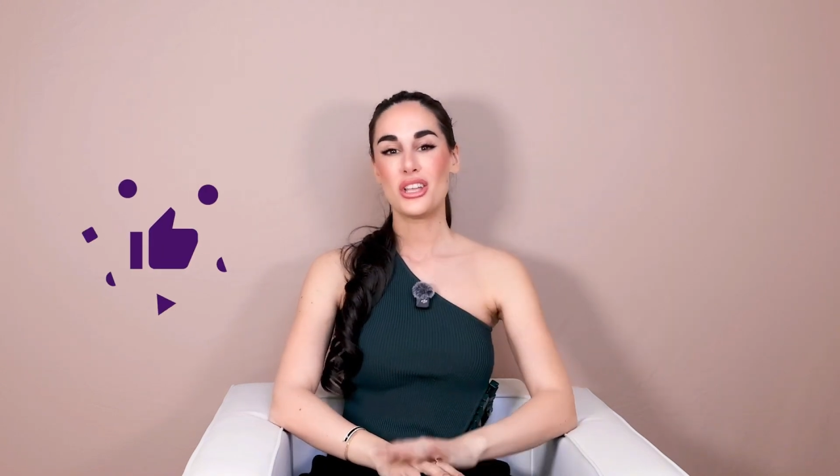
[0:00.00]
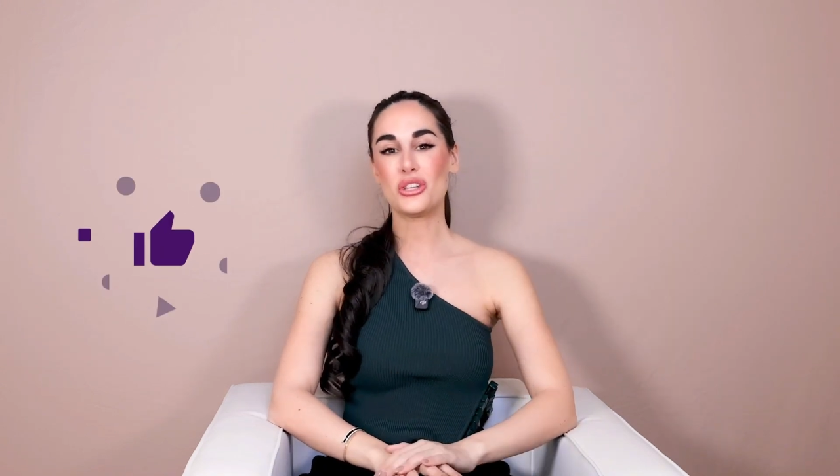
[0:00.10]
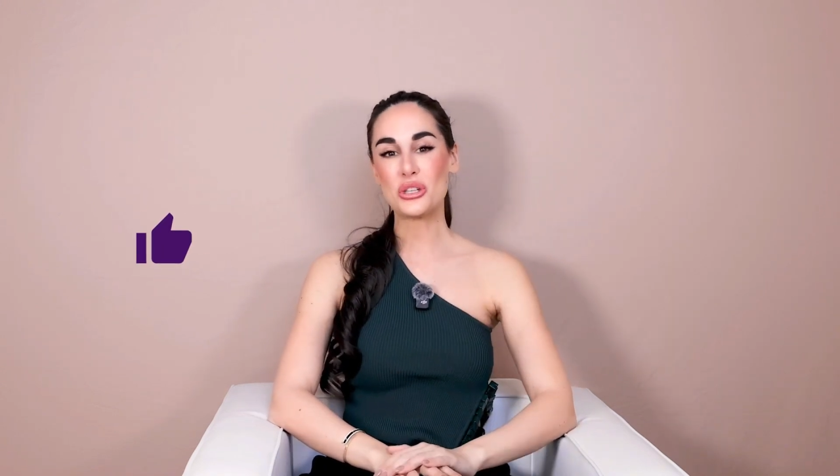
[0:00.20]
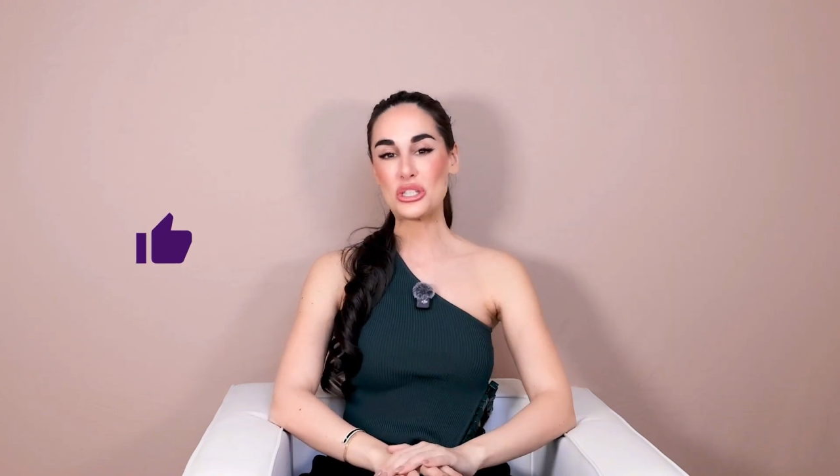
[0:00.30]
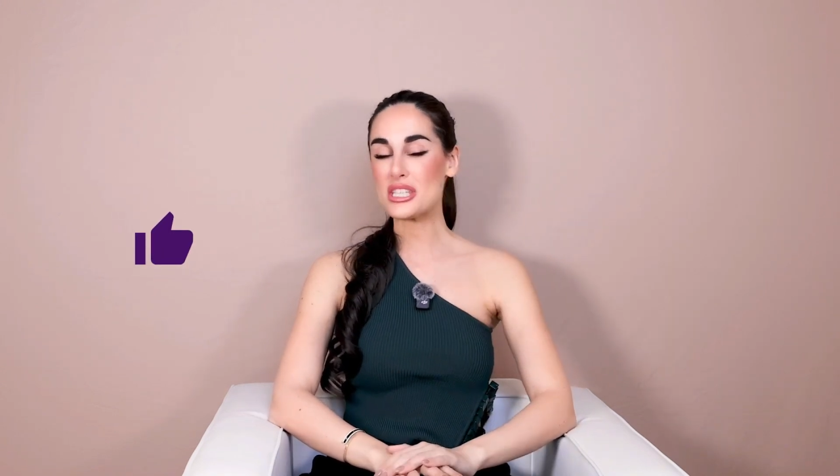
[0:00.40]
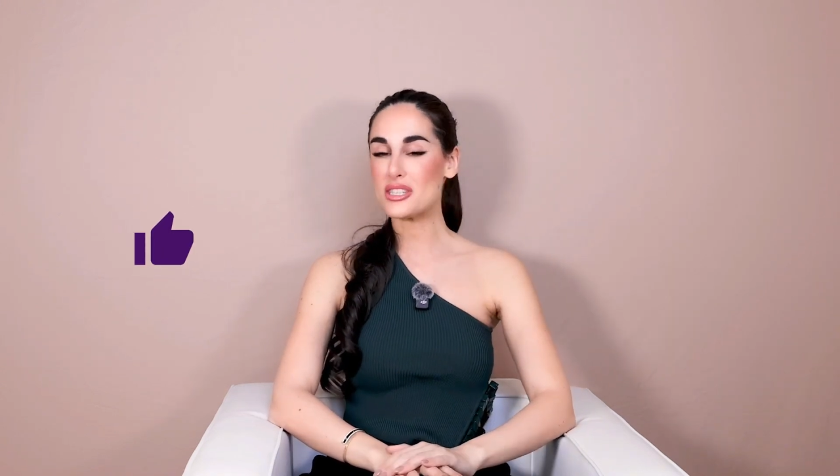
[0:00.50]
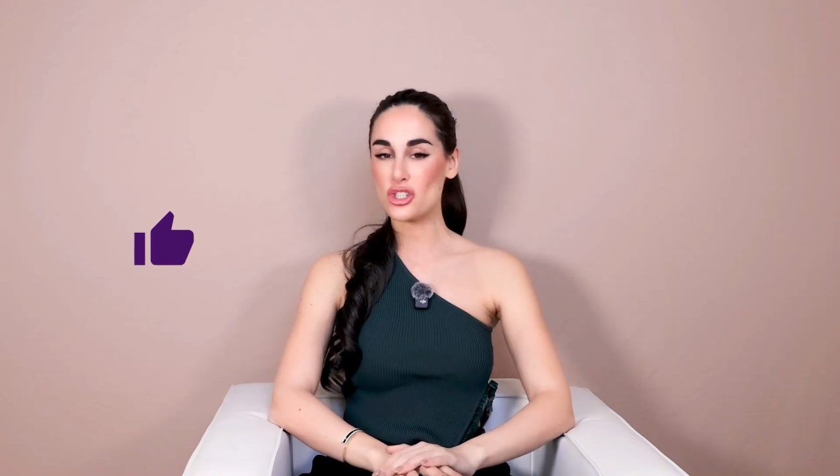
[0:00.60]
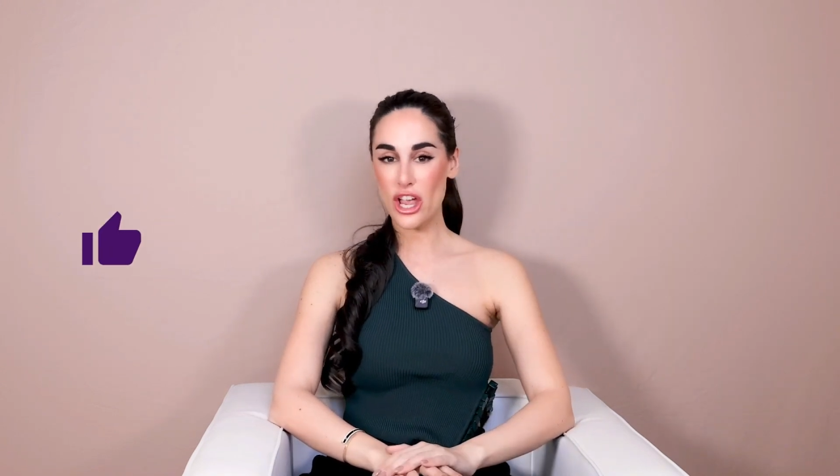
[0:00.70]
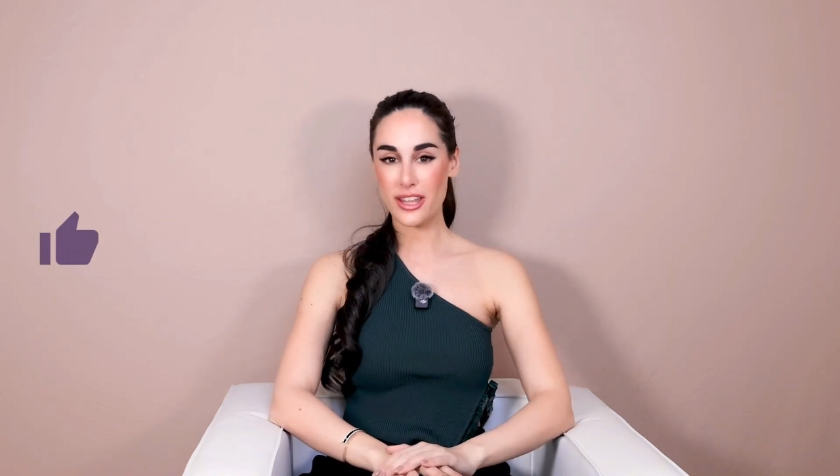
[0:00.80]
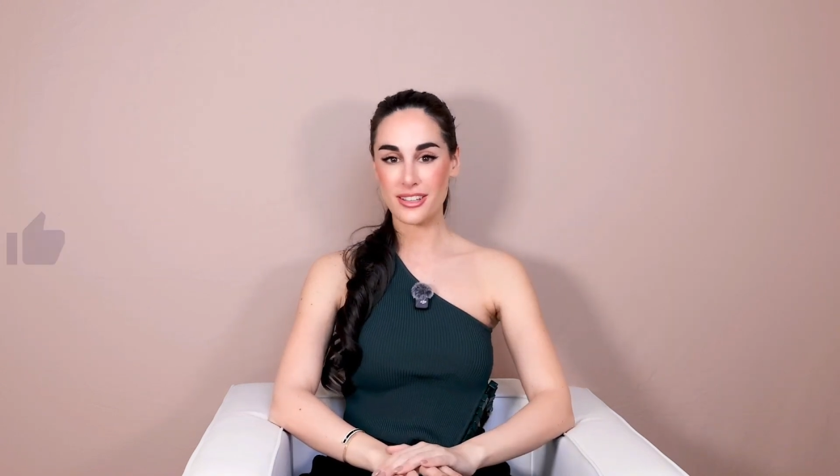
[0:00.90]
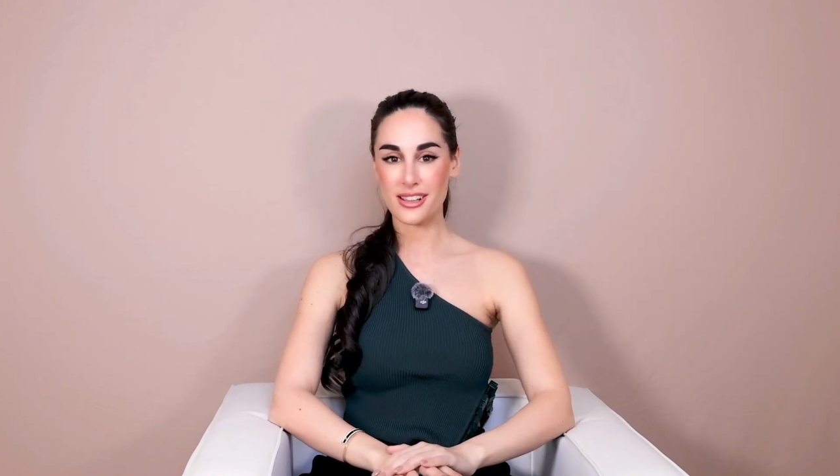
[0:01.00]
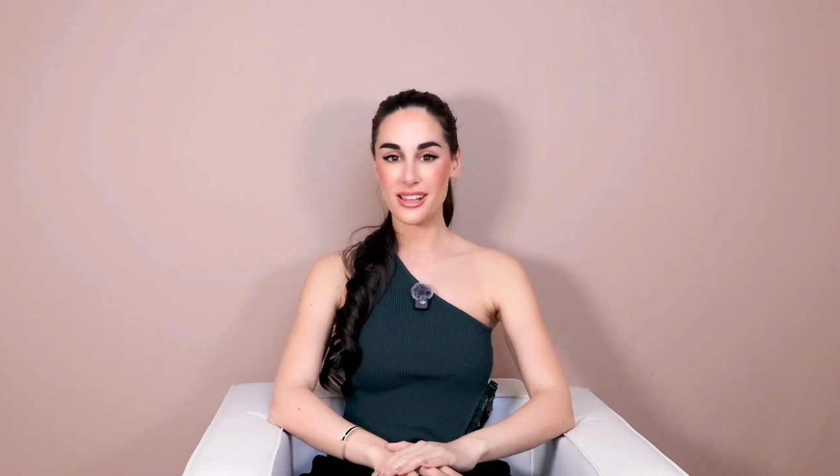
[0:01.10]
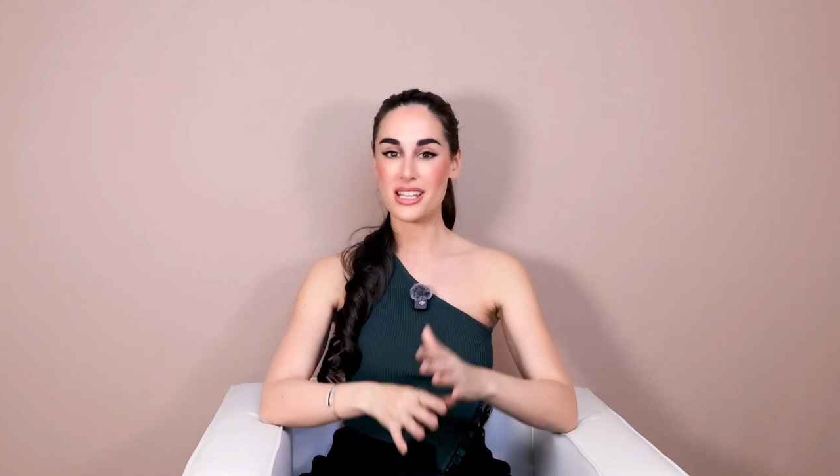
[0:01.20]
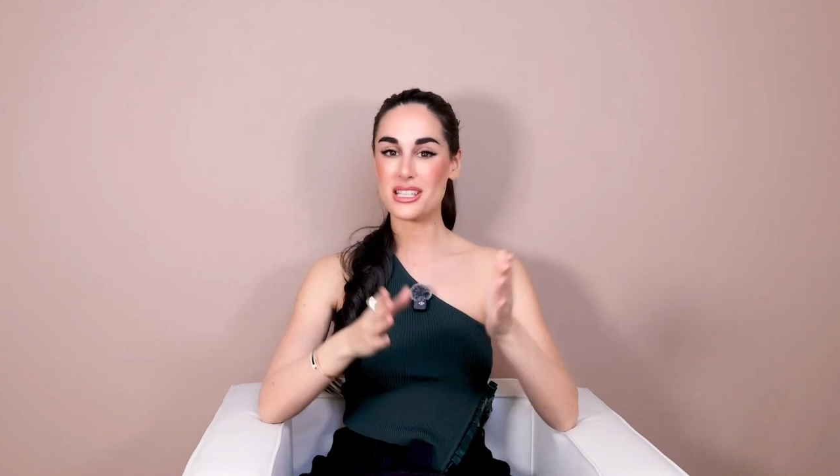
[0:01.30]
You know, this channel